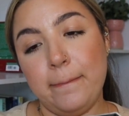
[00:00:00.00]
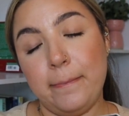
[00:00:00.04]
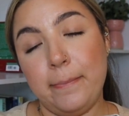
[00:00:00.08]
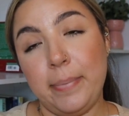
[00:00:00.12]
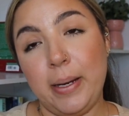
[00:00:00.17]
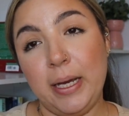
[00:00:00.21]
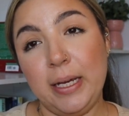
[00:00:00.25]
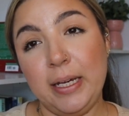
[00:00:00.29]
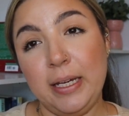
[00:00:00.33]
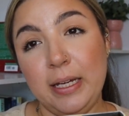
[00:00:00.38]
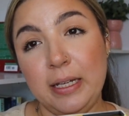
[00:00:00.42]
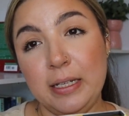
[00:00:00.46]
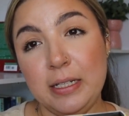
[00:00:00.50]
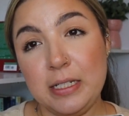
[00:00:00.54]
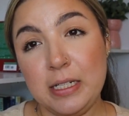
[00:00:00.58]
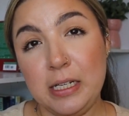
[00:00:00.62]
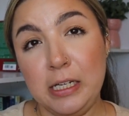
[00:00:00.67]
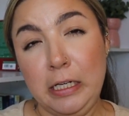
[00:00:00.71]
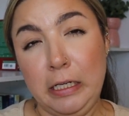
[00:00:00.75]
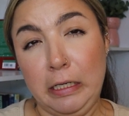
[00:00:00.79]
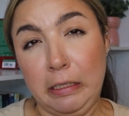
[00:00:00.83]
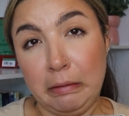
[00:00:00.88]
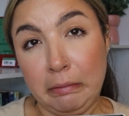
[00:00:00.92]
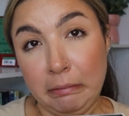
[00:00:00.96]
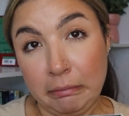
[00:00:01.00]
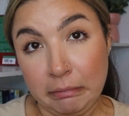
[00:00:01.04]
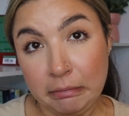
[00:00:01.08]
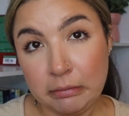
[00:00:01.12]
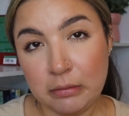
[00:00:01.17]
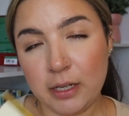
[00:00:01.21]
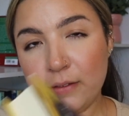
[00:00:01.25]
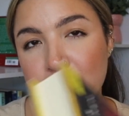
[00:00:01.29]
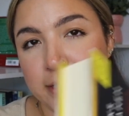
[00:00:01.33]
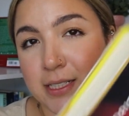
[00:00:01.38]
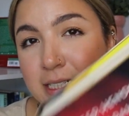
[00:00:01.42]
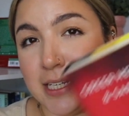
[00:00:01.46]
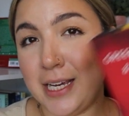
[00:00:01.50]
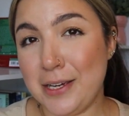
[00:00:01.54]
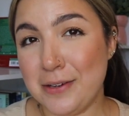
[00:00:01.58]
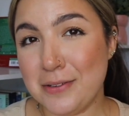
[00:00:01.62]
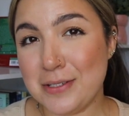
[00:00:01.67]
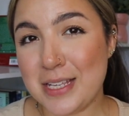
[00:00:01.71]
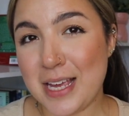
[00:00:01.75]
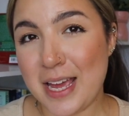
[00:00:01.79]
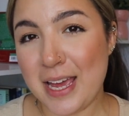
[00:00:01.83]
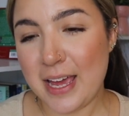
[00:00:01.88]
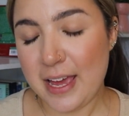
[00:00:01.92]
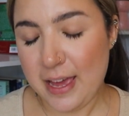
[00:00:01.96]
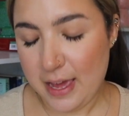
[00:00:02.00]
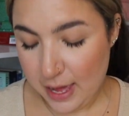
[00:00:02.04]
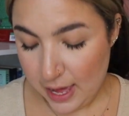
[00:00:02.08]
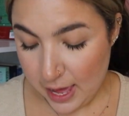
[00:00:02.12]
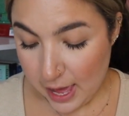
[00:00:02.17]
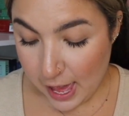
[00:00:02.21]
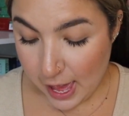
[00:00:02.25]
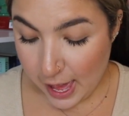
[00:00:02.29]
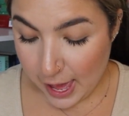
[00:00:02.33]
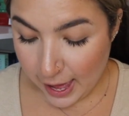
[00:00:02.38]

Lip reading: Pekatine, if that's how you say it.